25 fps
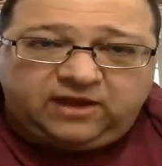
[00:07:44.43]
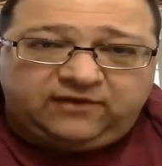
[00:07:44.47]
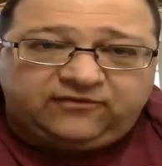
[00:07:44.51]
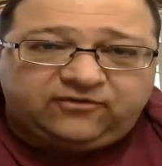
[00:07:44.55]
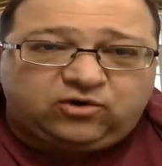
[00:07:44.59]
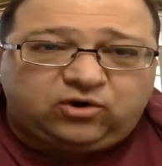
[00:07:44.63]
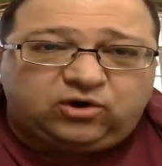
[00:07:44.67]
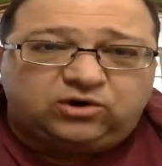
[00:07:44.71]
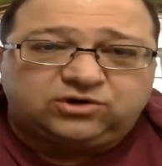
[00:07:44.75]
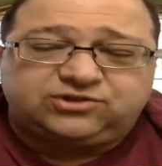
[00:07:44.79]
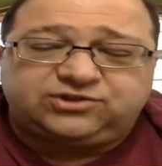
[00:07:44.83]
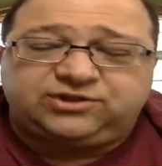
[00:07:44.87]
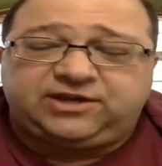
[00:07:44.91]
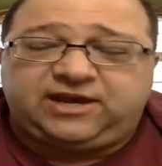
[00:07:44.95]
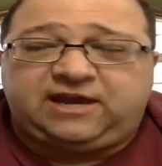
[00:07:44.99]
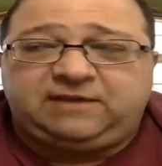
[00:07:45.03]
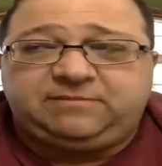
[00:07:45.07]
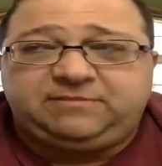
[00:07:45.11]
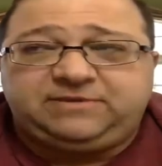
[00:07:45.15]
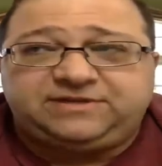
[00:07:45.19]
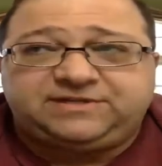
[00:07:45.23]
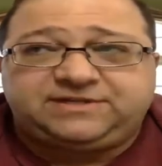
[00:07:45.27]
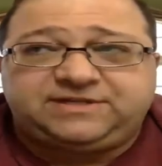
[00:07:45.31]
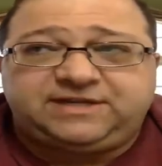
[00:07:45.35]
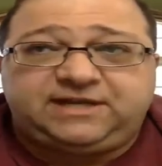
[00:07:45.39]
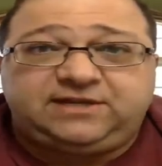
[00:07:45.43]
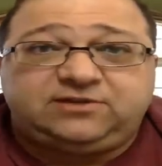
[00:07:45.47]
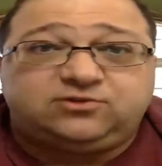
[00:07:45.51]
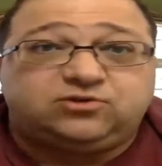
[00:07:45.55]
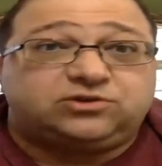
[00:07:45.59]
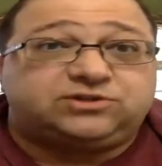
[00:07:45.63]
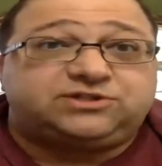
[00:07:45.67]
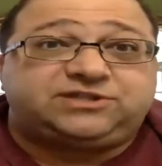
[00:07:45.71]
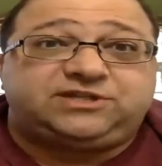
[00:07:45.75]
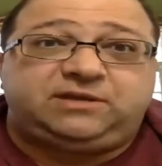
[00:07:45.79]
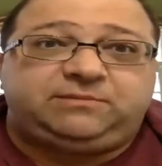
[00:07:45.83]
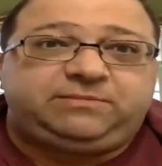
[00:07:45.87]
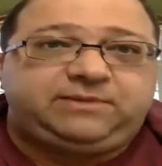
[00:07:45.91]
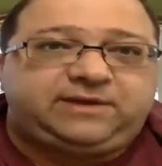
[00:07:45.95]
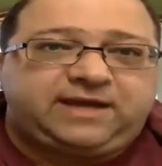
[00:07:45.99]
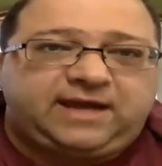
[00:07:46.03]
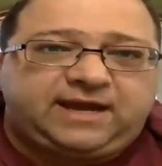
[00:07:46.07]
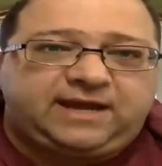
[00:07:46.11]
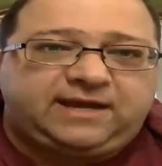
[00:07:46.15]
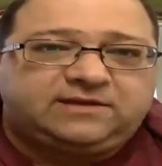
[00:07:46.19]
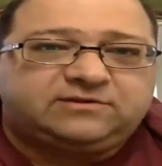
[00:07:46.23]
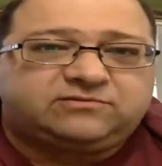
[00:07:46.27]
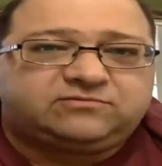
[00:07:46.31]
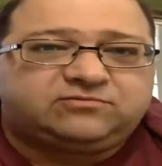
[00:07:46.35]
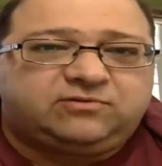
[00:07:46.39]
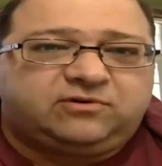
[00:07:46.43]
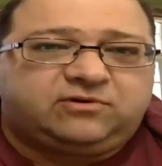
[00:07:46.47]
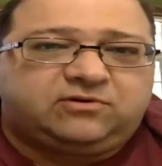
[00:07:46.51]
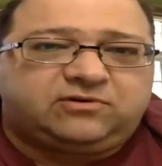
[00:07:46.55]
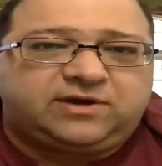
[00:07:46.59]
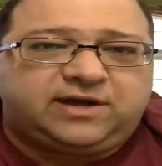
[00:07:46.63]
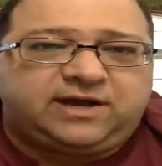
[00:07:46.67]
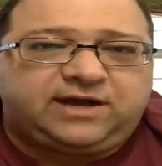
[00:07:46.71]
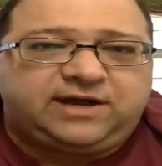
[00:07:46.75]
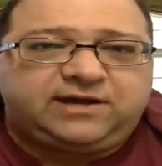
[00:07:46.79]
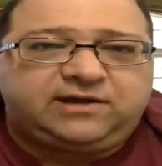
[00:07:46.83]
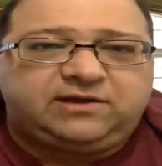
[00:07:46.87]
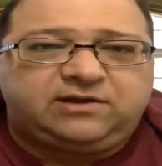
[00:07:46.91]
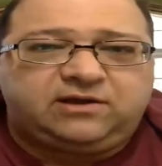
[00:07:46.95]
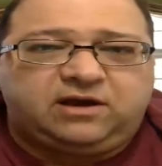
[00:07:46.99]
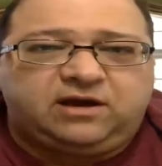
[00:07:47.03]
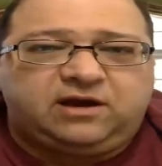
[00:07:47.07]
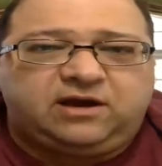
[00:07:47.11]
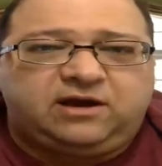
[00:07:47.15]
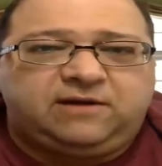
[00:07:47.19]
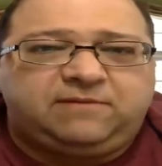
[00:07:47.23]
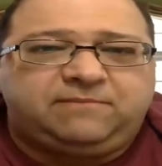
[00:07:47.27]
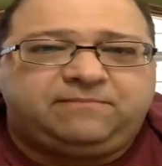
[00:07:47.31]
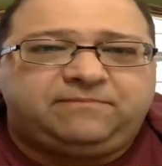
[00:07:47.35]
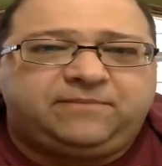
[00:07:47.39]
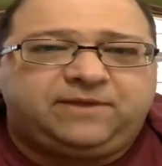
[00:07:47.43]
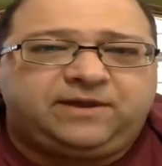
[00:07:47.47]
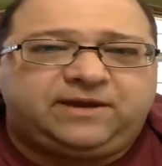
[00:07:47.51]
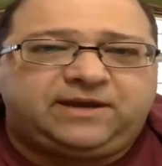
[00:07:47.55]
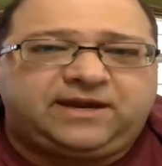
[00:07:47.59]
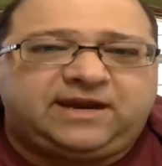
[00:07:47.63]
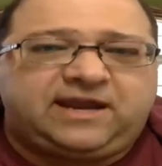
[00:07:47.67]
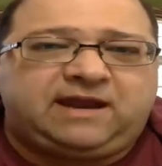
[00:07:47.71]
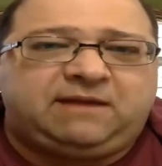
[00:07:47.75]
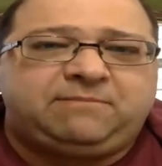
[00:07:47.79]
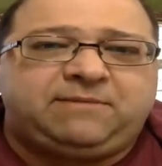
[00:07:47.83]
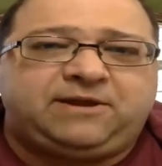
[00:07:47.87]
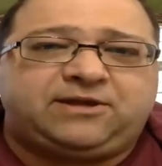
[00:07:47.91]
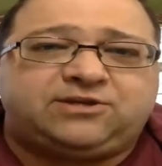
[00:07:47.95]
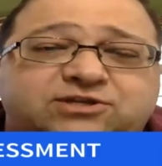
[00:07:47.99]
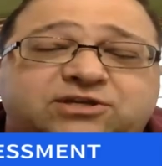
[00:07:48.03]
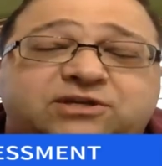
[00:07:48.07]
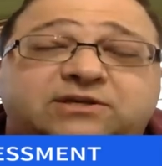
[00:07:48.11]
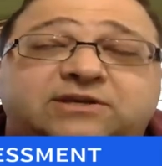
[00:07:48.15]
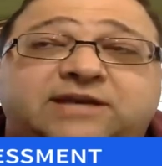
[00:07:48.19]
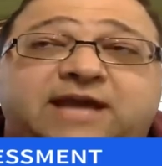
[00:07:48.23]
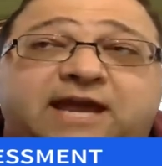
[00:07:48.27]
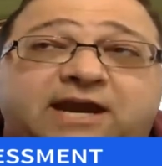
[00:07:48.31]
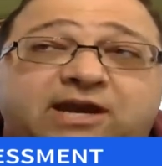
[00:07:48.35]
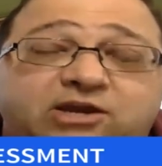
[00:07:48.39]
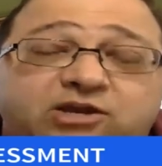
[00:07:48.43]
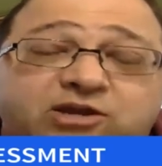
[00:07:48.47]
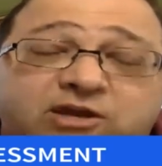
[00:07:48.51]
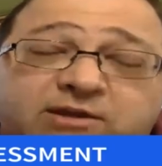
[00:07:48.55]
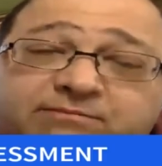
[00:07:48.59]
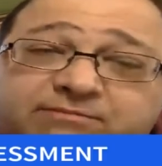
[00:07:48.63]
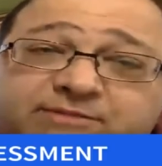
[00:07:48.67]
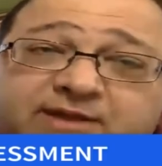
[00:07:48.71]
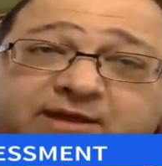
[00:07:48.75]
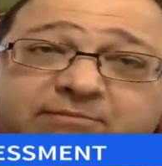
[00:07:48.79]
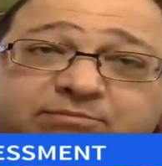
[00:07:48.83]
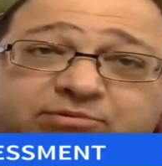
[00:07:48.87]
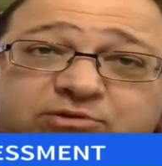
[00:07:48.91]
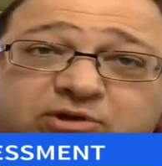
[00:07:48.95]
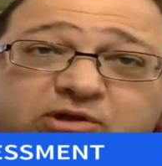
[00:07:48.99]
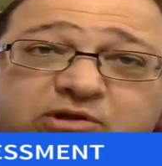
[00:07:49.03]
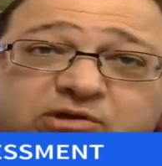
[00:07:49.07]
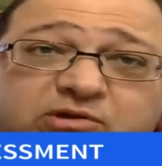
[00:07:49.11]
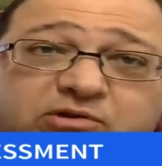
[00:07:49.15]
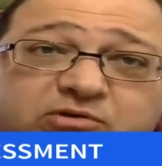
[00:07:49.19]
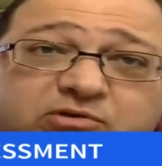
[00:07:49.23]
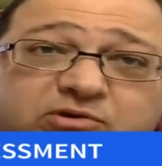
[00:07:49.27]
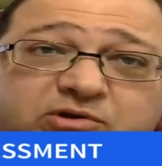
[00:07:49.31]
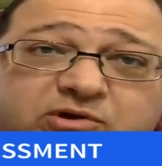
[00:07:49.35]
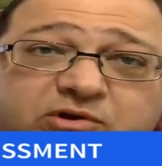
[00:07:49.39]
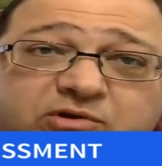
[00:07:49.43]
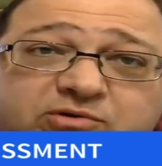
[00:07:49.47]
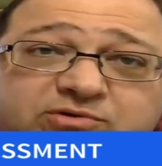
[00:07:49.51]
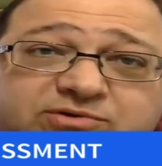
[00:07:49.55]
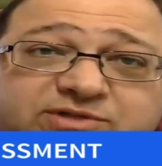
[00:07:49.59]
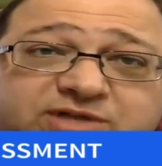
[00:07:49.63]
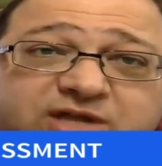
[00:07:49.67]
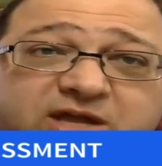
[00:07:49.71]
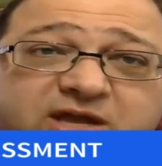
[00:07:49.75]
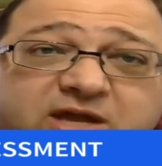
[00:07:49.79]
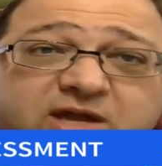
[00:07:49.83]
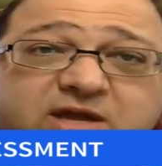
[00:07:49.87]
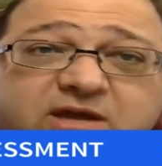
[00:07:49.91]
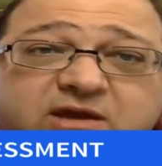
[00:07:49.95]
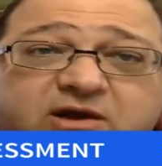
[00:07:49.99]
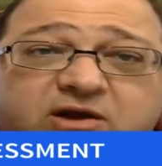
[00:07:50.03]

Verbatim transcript: of course, your ABCs or CBAs, okay? Um, again, I mentioned getting up that blood glucose.